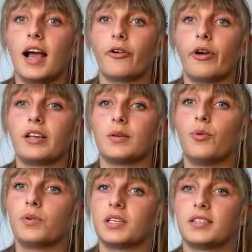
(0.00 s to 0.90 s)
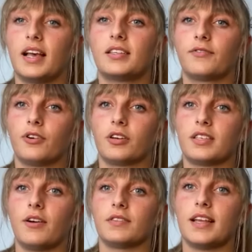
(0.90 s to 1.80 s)
and create some more success for
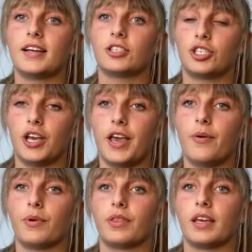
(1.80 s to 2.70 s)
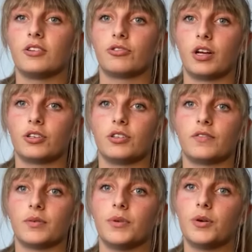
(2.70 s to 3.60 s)
ourselves next year with the introduction
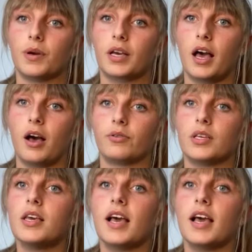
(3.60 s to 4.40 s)
of some newer girls,